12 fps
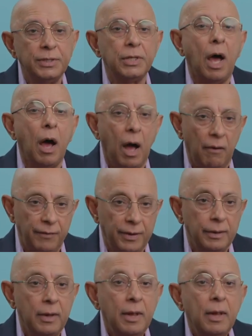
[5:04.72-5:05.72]
to
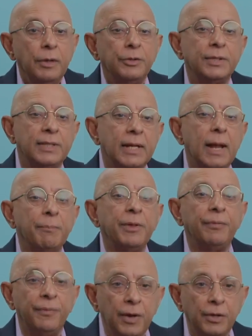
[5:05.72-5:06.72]
Harvard to set up
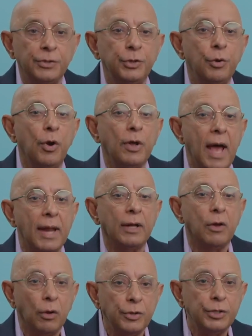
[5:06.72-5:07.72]
the first
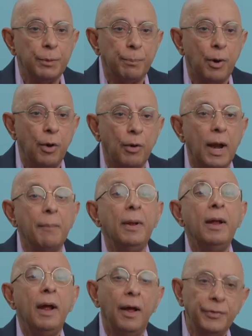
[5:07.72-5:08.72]
urogynecology program
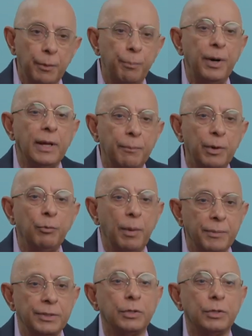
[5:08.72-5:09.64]
at the Brigham and Women's